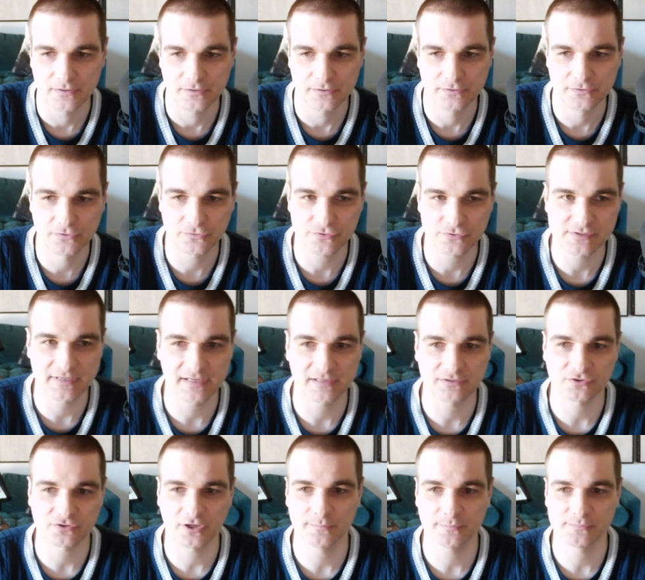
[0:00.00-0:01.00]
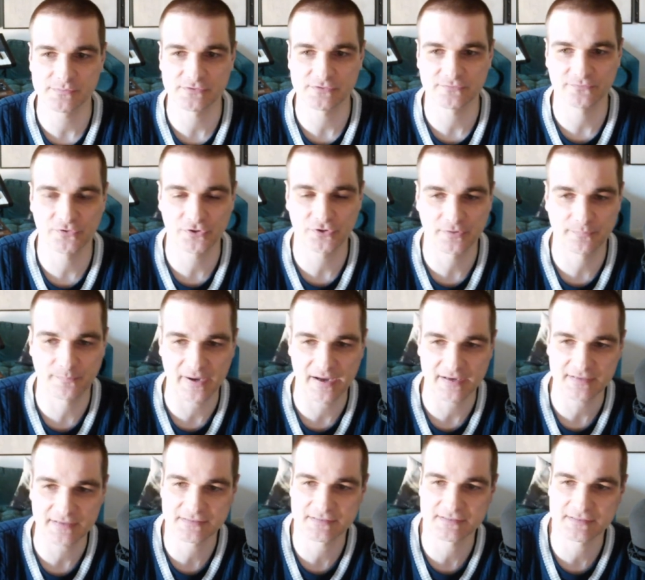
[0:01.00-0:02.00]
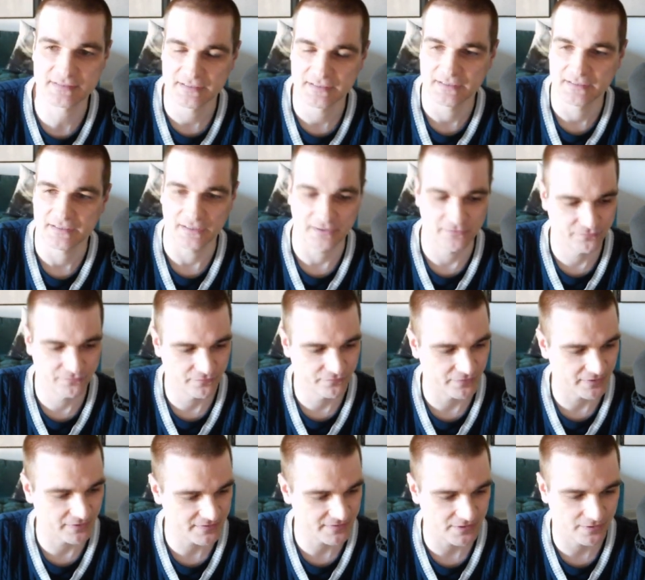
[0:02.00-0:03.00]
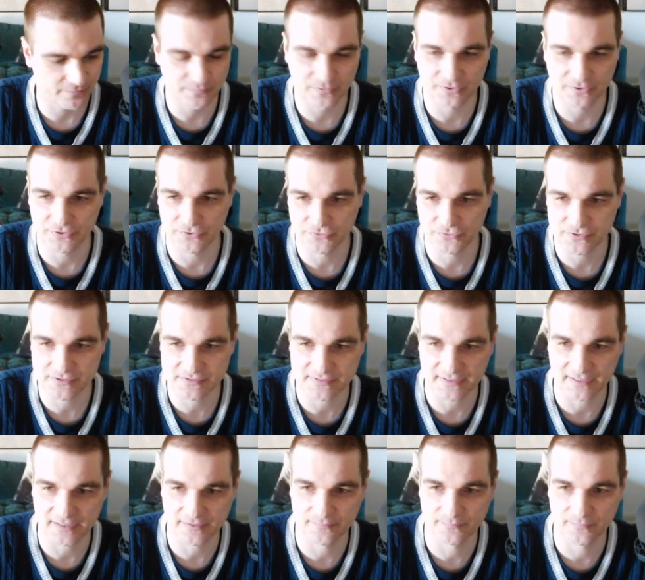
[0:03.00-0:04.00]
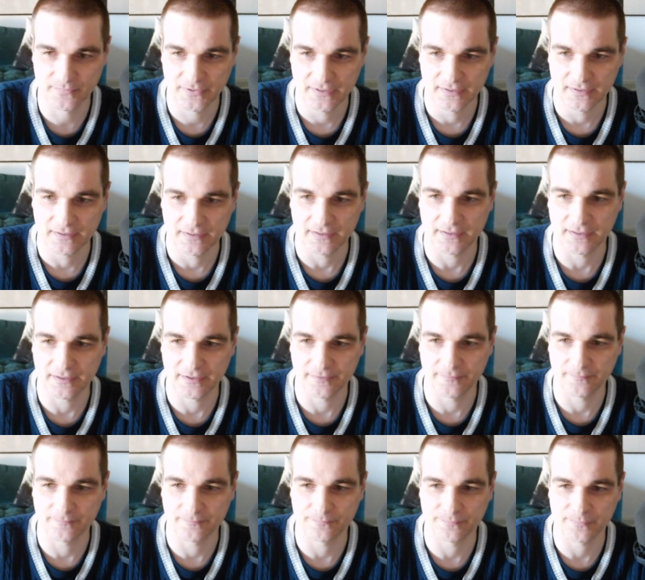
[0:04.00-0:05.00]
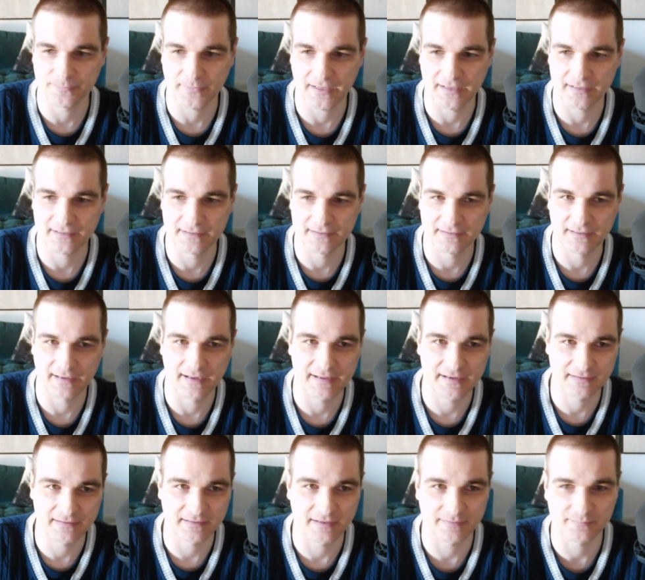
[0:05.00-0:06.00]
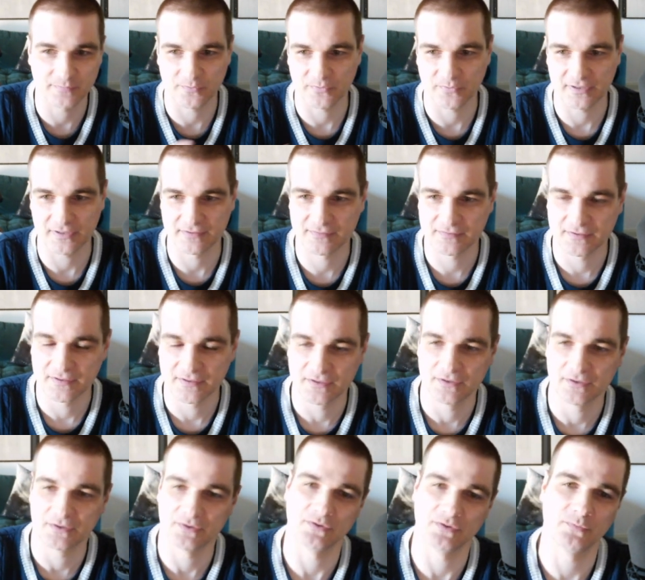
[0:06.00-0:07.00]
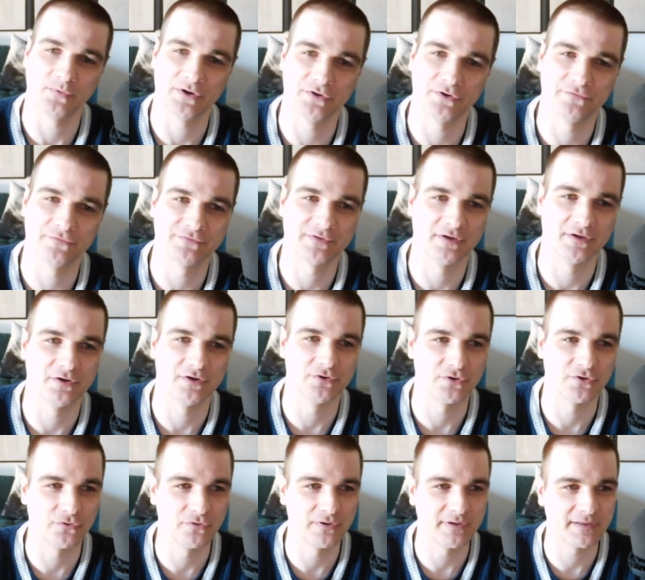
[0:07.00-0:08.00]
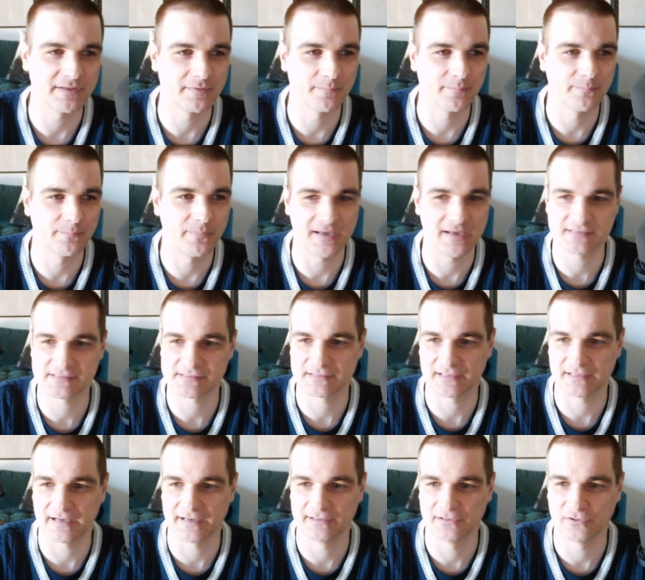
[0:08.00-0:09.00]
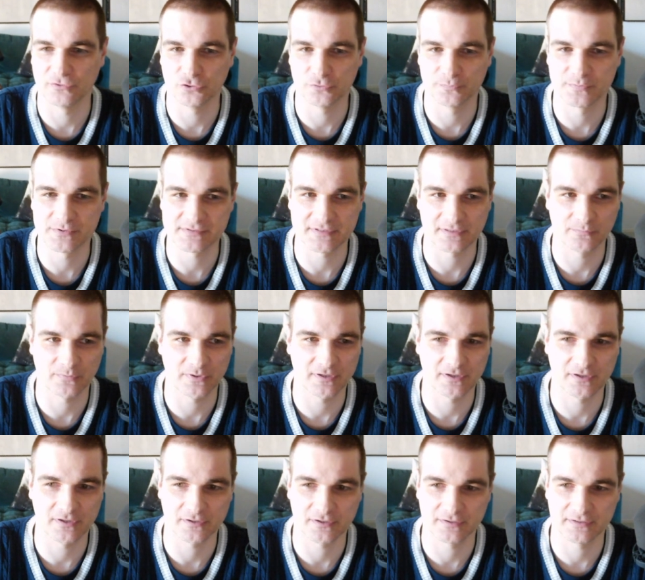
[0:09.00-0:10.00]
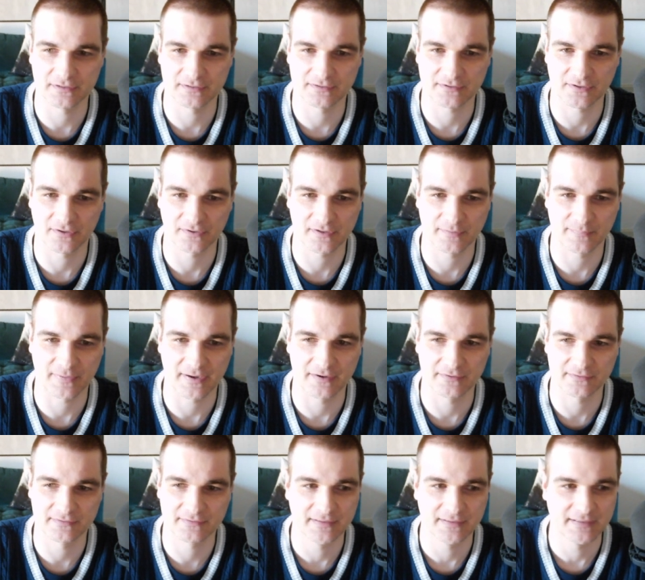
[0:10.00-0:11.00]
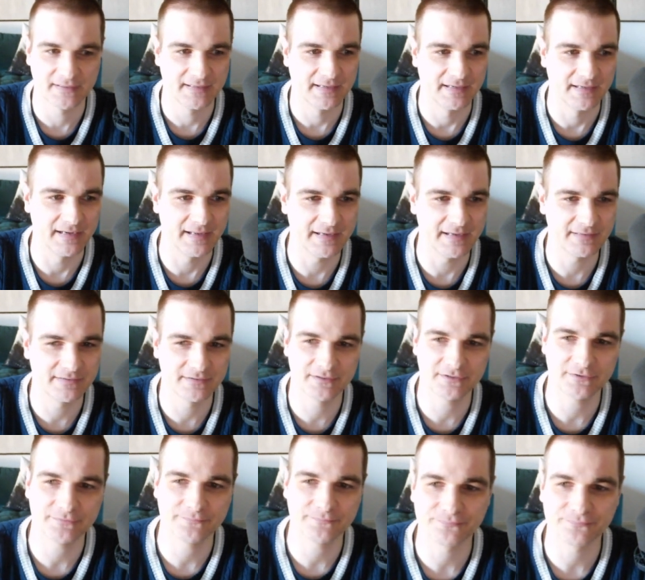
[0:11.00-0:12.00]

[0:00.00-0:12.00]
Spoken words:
Those kick drums work best if you, for example, use them and layer them with one of the rolling bassline loops that we are gonna talk about later.